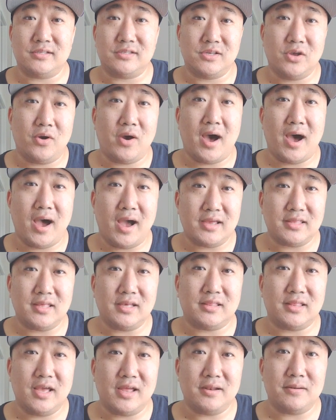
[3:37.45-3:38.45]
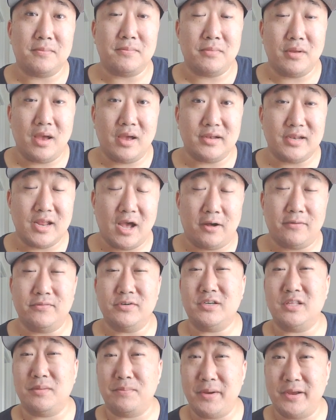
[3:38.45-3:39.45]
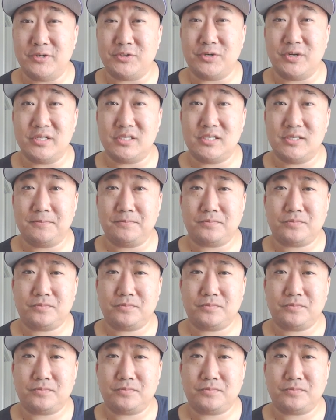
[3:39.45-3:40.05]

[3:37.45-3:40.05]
So I think that Dalvin to the Patriots,